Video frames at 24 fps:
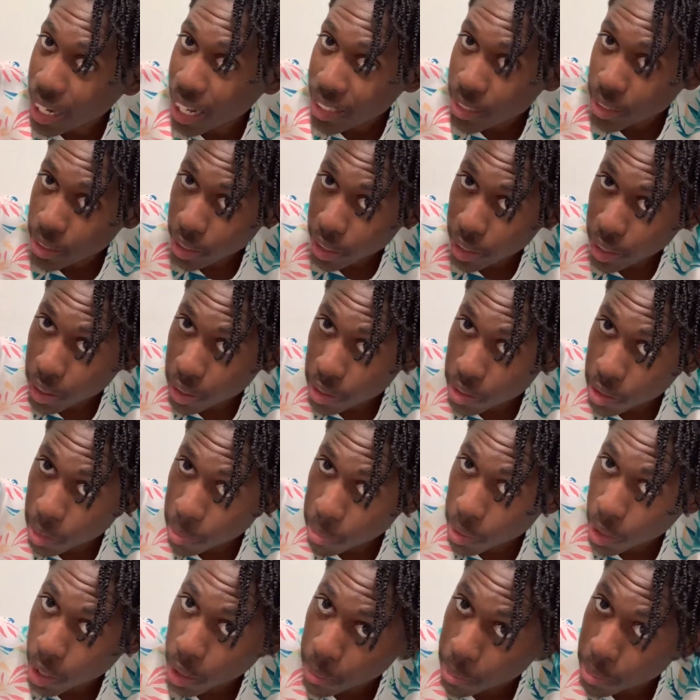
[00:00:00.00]
less hair
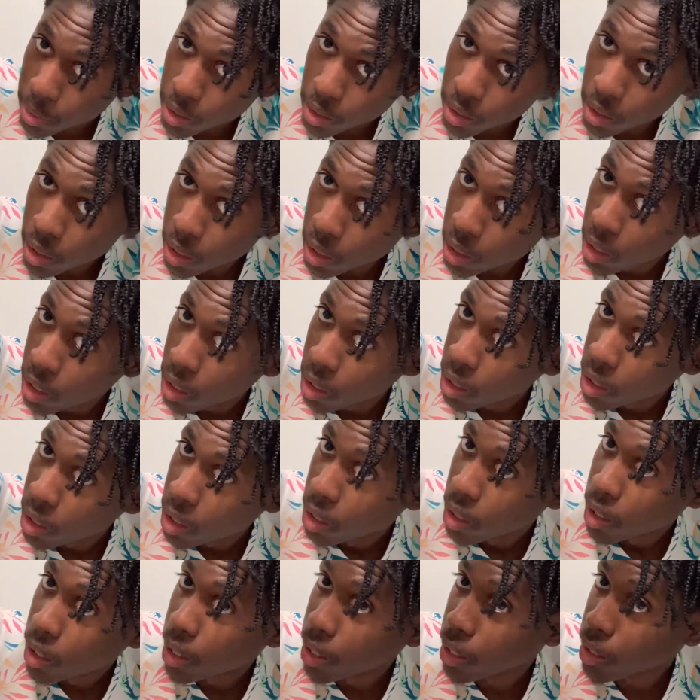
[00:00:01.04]
sometimes,
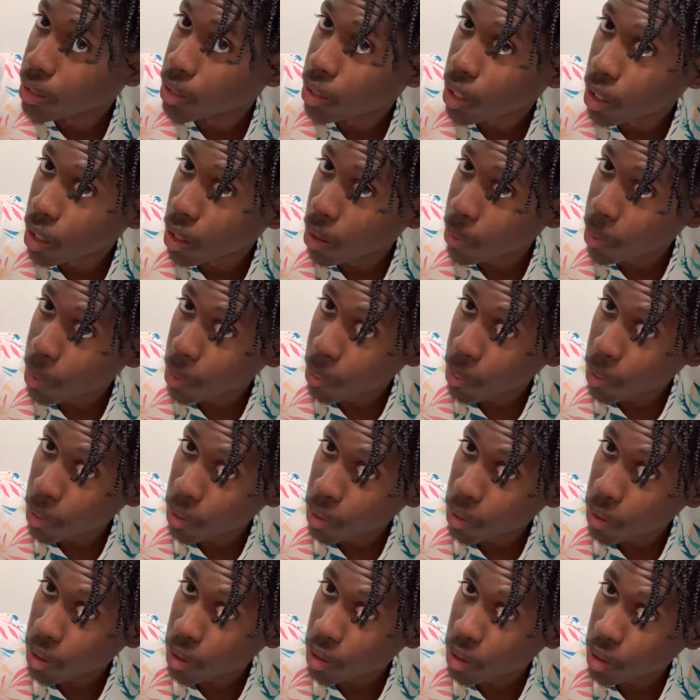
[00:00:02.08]
it's a little bit
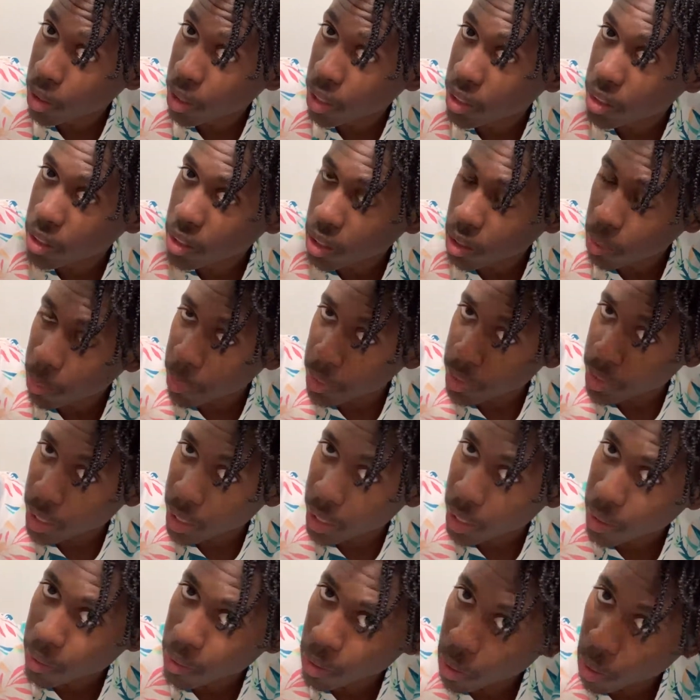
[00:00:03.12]
more easier to
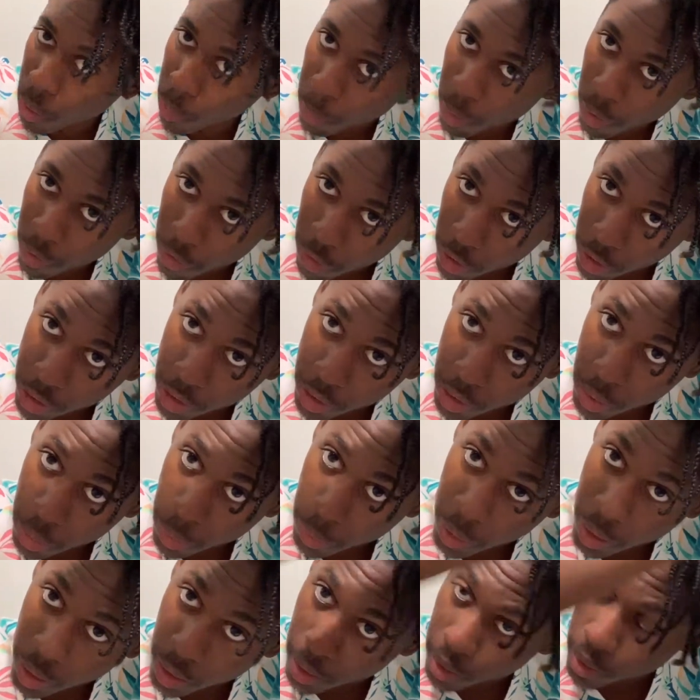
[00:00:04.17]
maintain and look professional
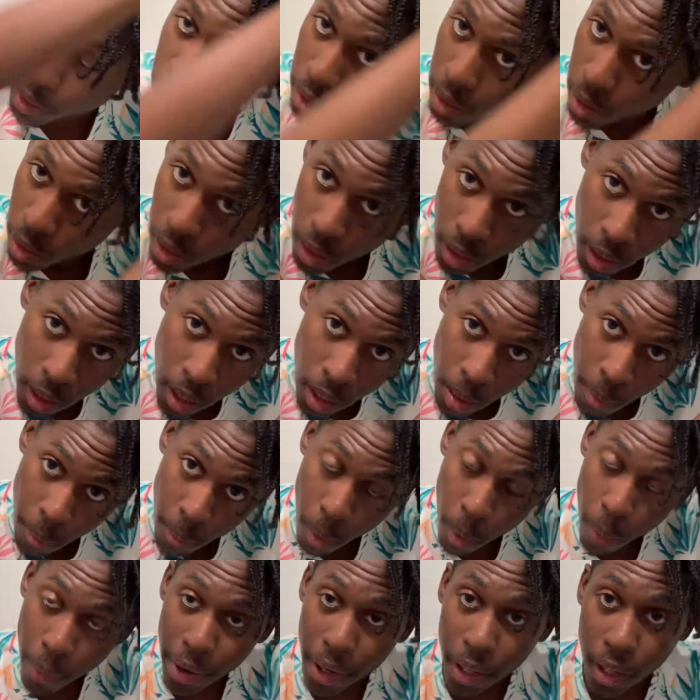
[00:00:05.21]
with.
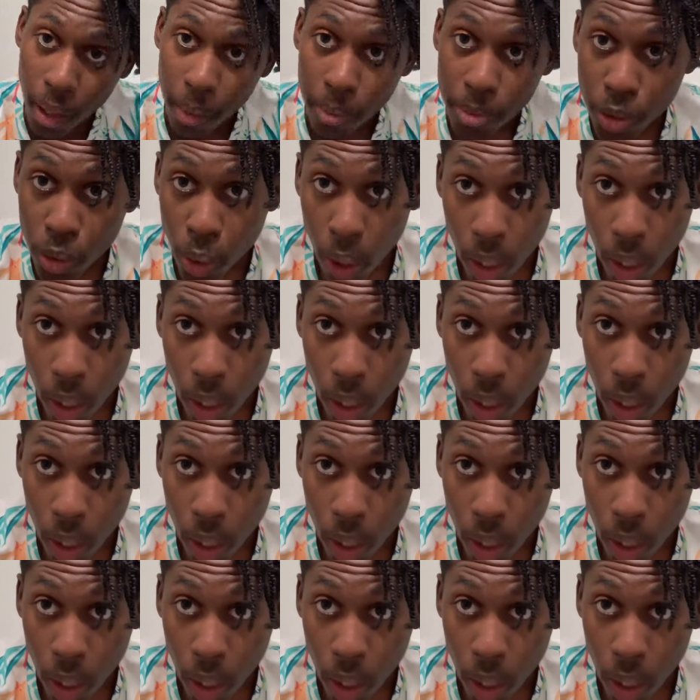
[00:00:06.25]
But when it comes